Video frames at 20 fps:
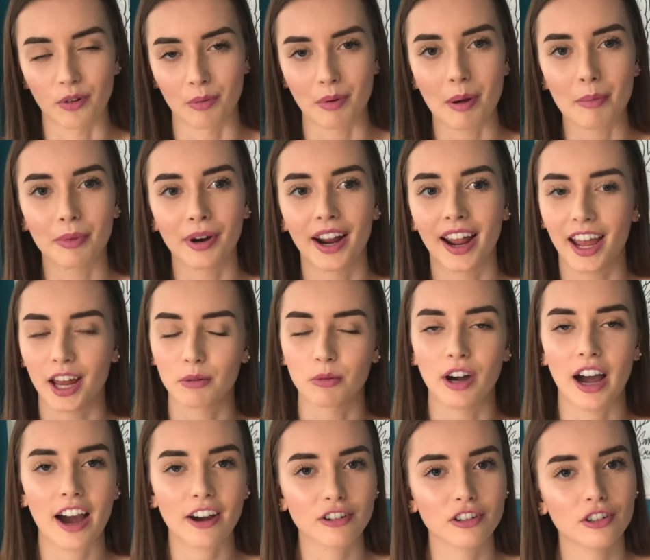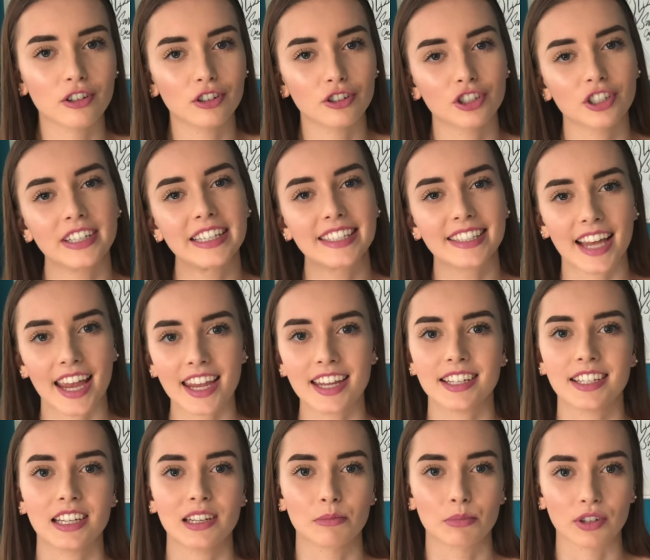Remember, animal agriculture is
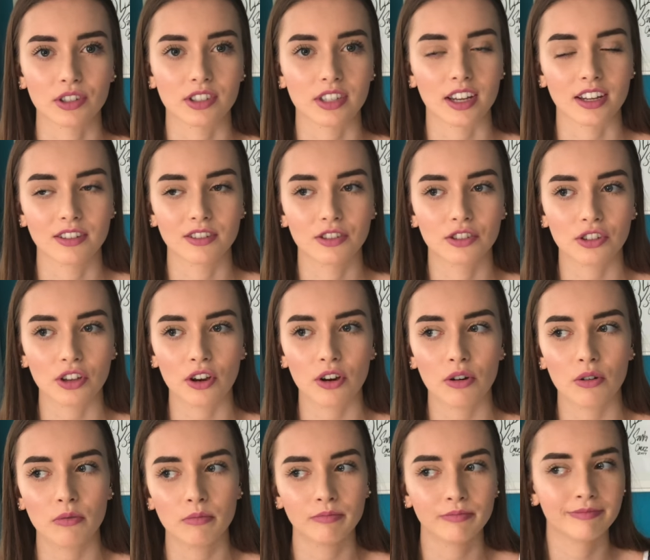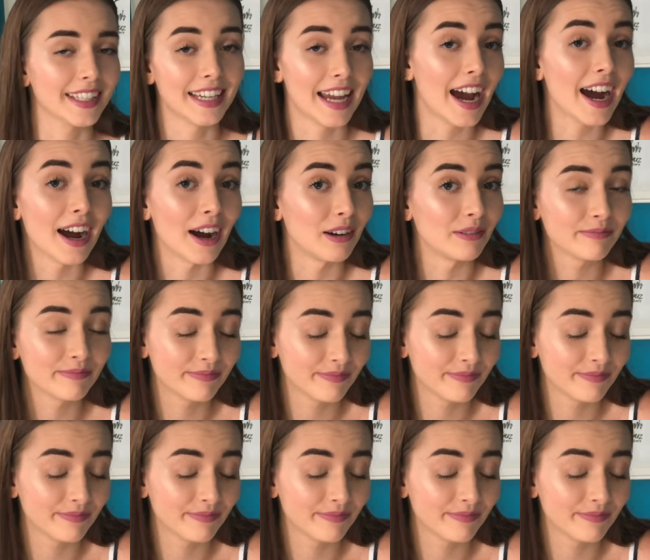18%, so yeah.